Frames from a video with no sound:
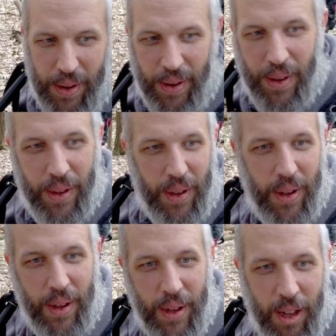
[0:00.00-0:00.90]

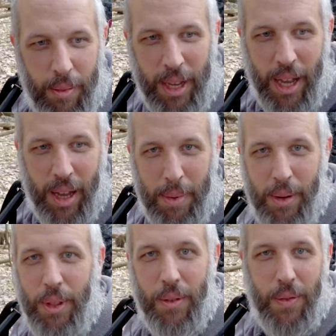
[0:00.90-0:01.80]
I'd be
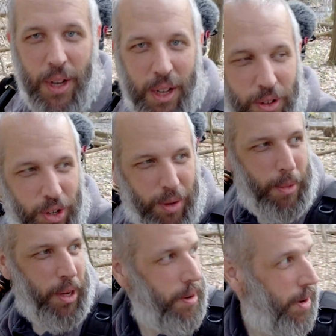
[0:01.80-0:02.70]
happy with a fucking
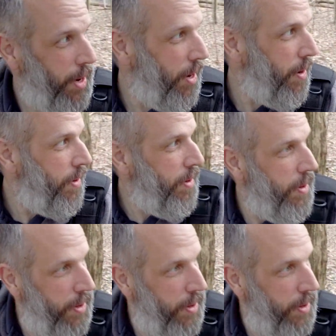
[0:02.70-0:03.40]
chipmunk right now.